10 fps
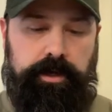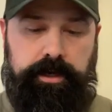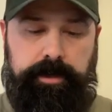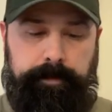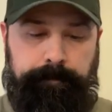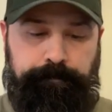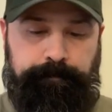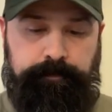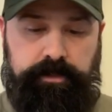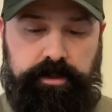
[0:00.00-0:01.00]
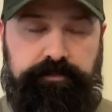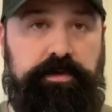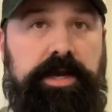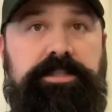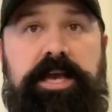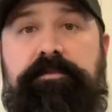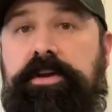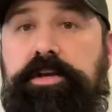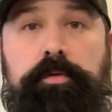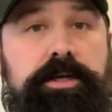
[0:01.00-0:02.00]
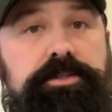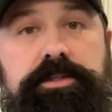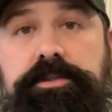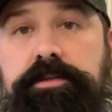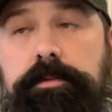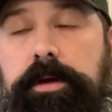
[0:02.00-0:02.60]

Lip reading: If you guys have any questions